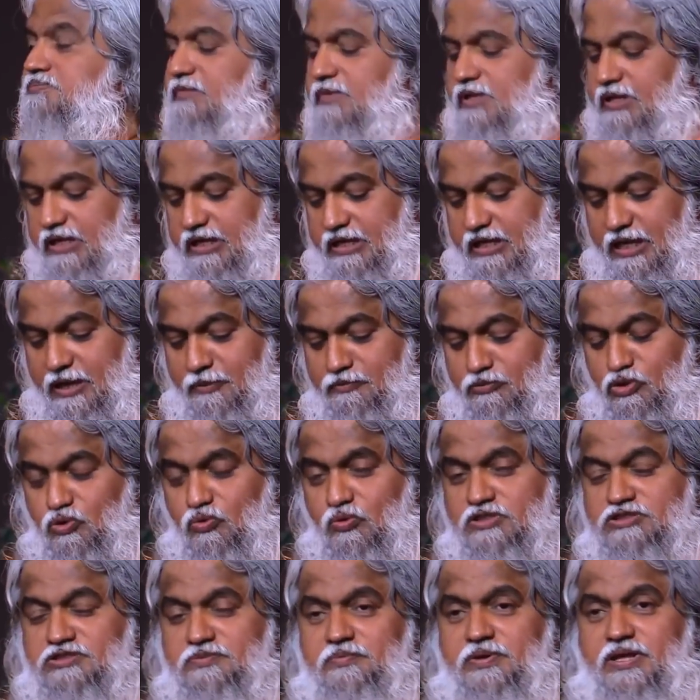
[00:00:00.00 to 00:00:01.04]
he came
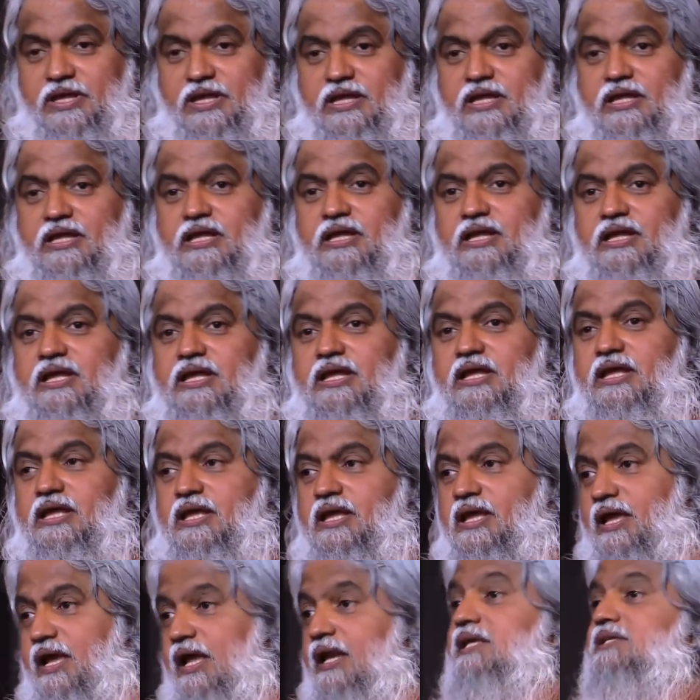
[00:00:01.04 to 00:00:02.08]
towards me,
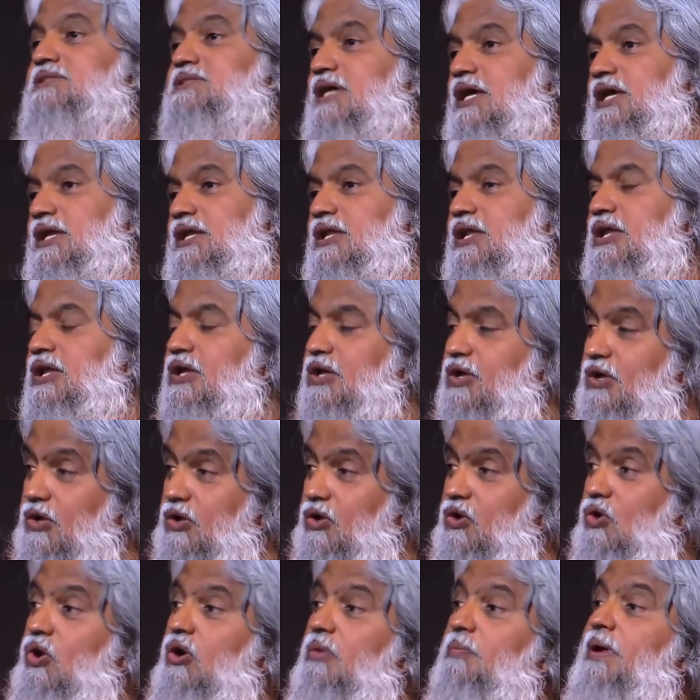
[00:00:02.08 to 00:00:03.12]
and he said,
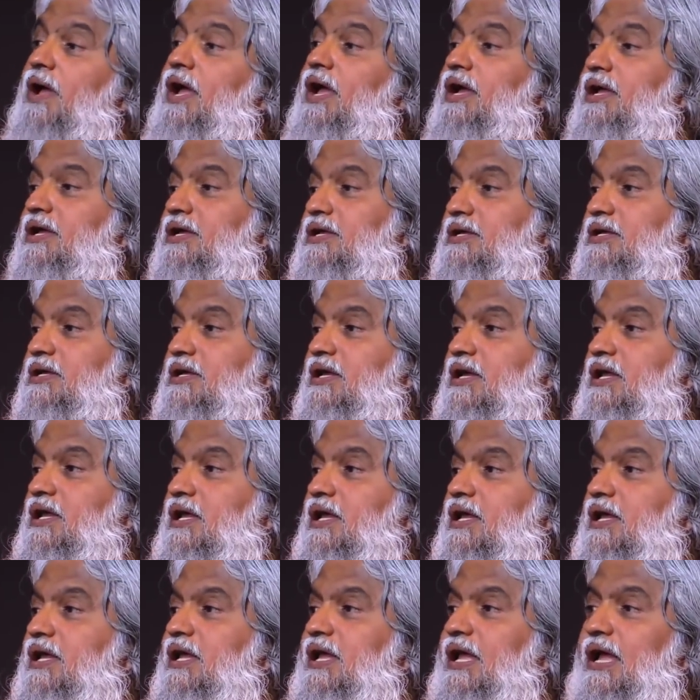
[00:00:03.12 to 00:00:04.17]
"Go back
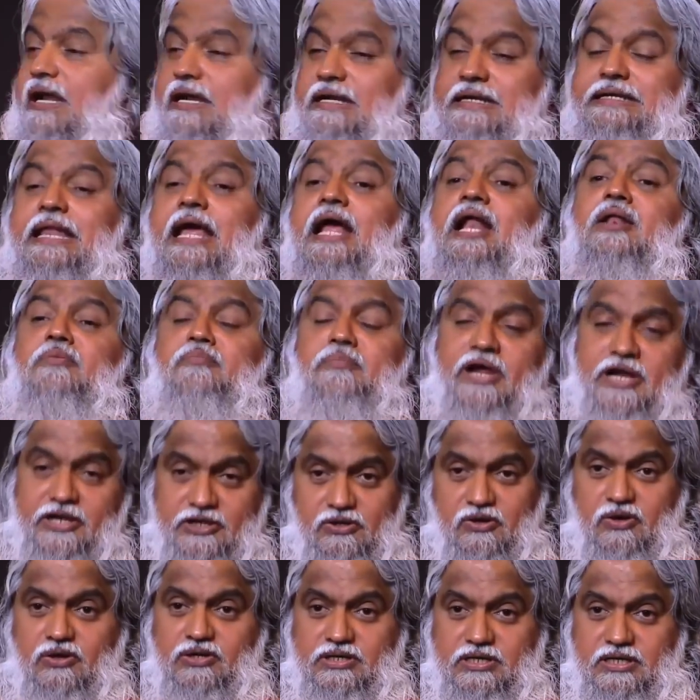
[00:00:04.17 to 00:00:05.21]
and tell my
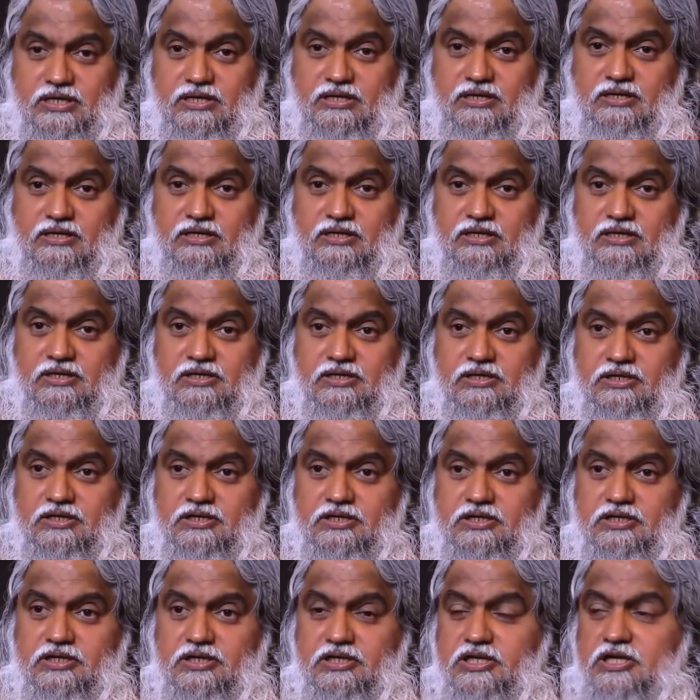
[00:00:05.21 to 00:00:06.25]
daughter
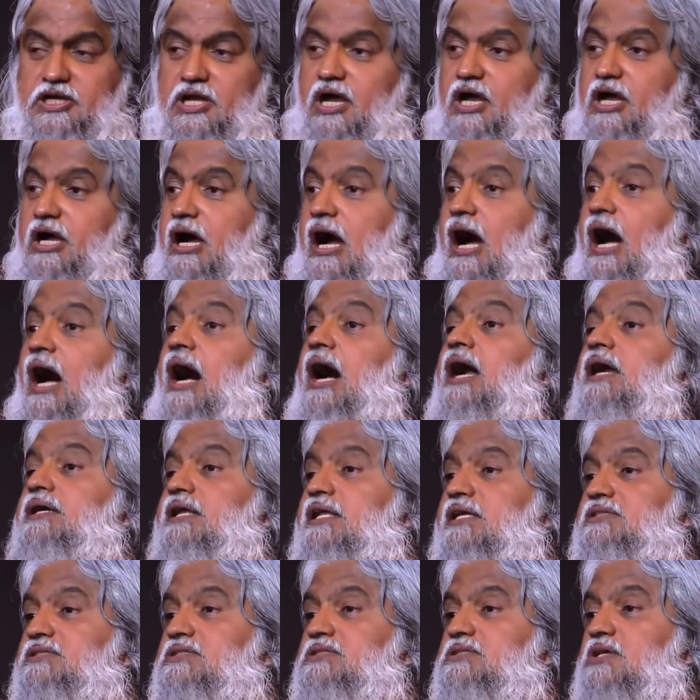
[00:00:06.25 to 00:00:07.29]
her heart
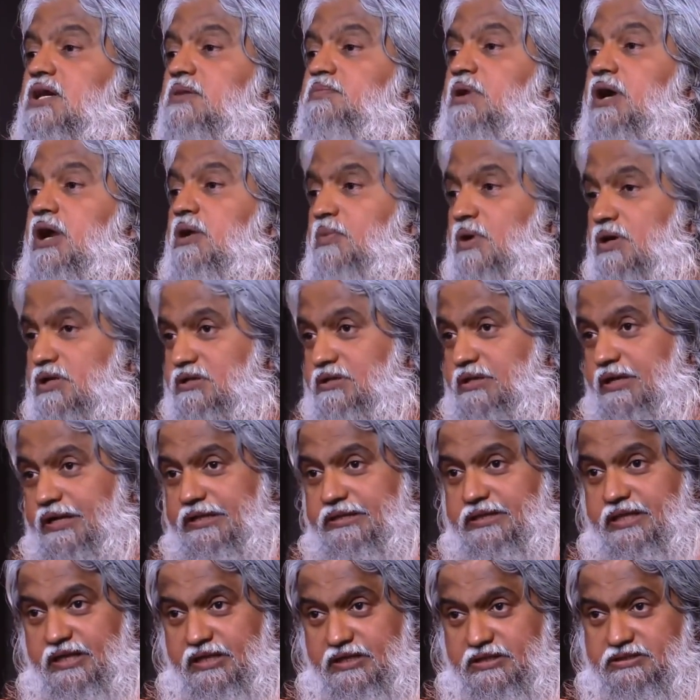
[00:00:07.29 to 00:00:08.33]
is troubled about three
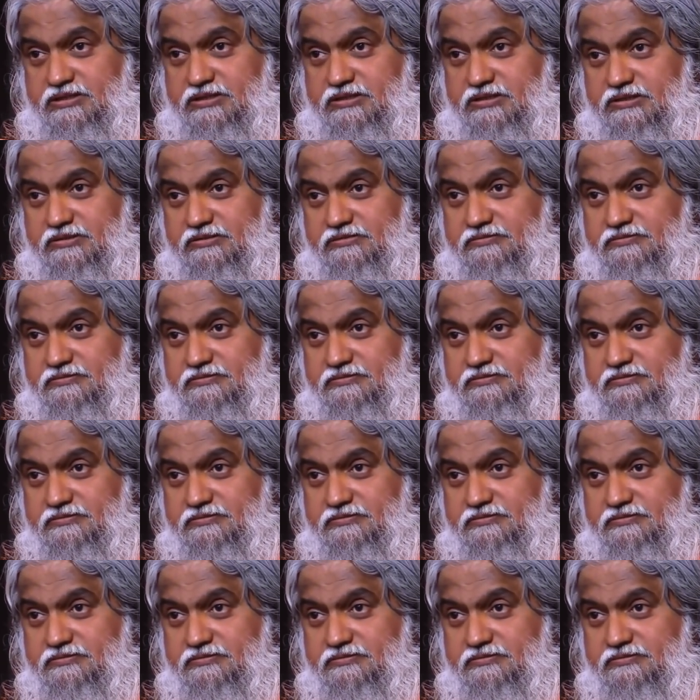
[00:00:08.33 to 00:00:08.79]
things."